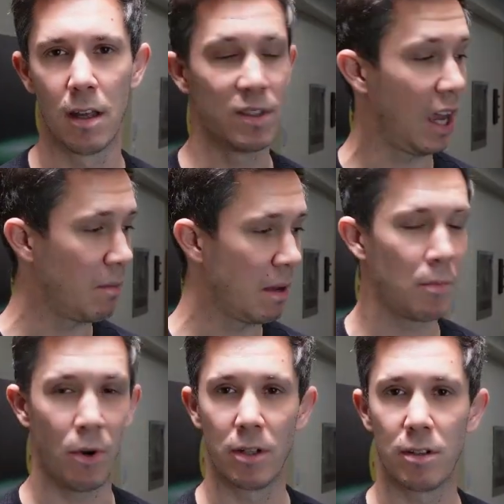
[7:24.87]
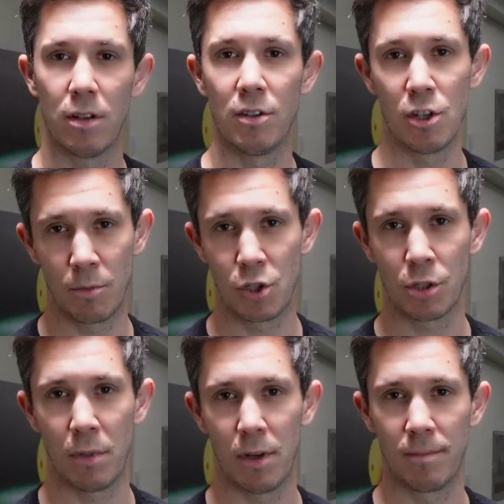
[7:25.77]
the aiming point on the
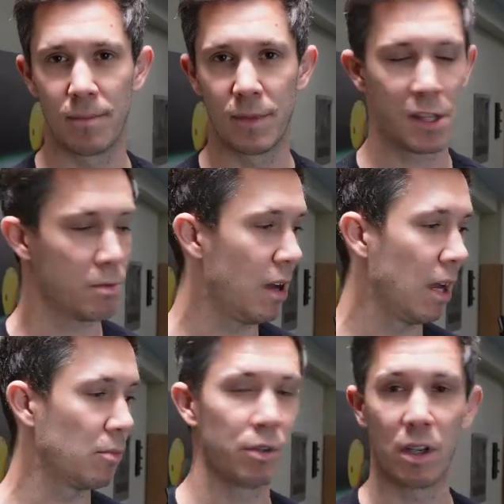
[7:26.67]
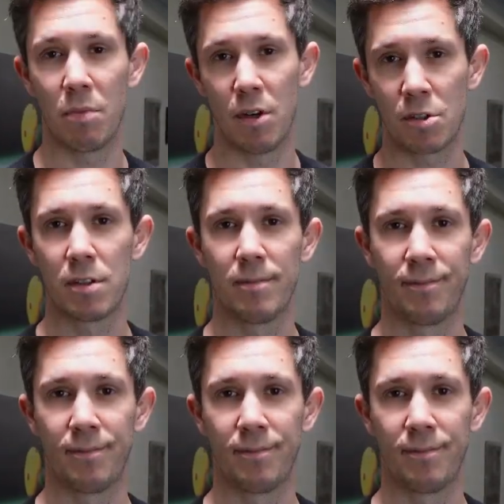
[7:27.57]
object ball. That's why I'm doing a pause.